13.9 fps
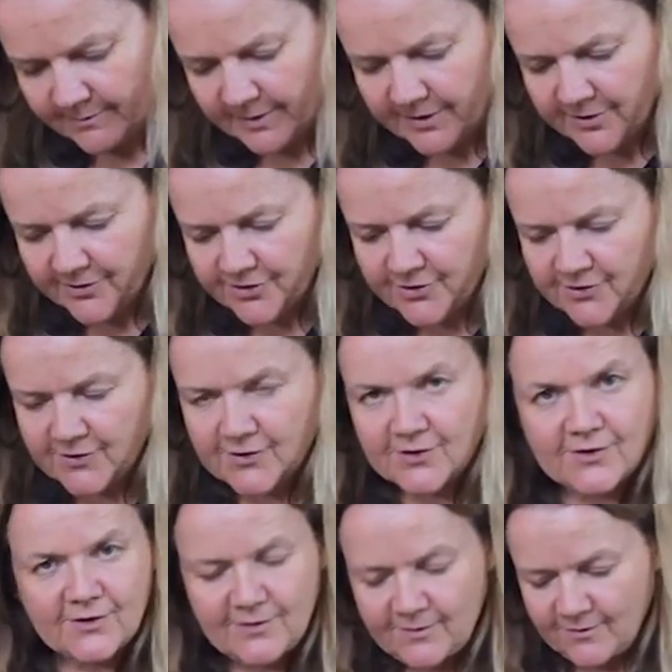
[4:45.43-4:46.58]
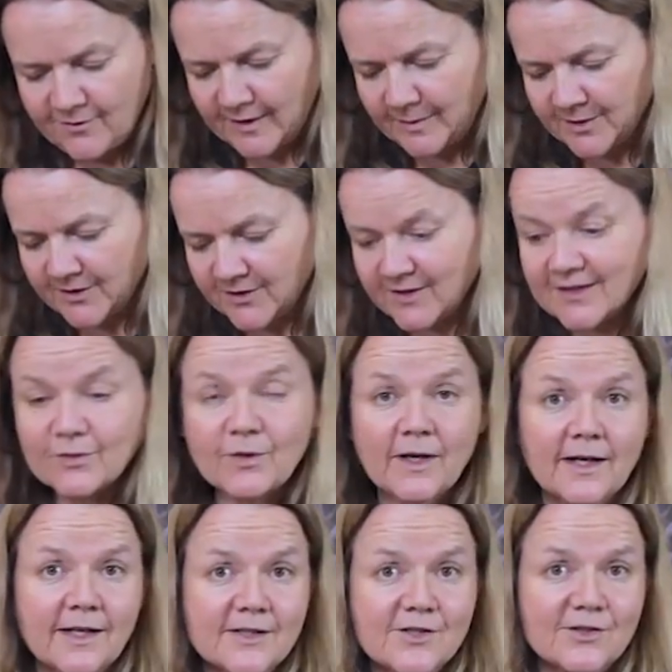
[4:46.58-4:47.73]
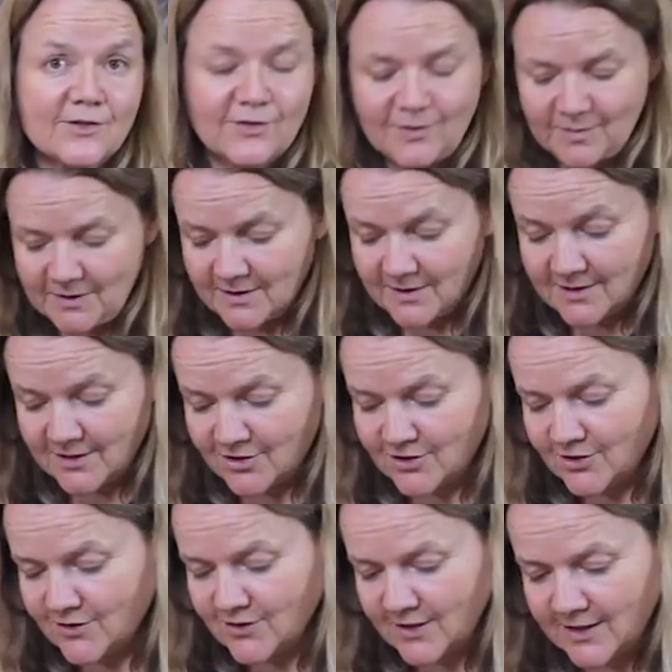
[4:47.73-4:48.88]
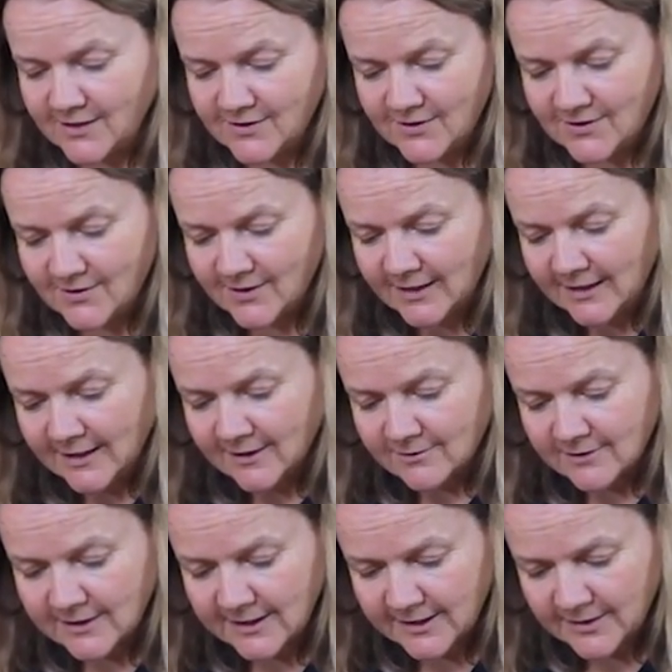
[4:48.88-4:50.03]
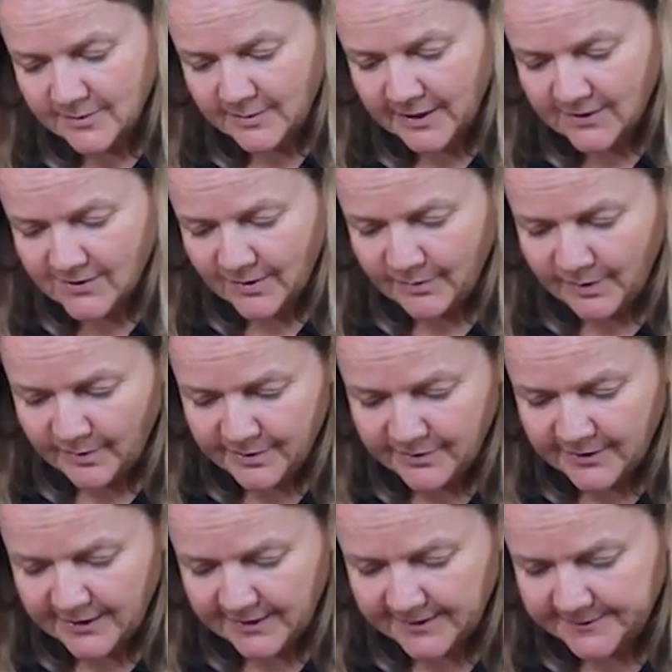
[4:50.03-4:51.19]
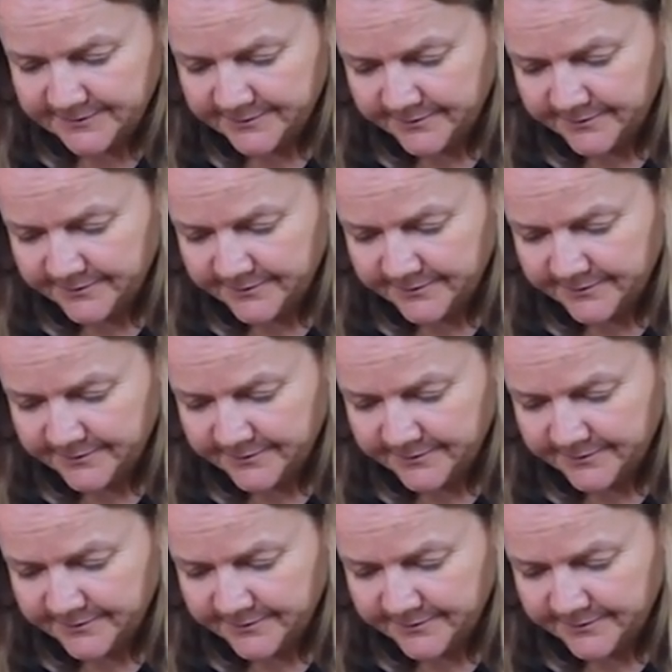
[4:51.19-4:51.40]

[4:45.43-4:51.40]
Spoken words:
Blood oranges are just fabulous, and that's why I like to use them in this dish. It just adds this really amazing pop of color.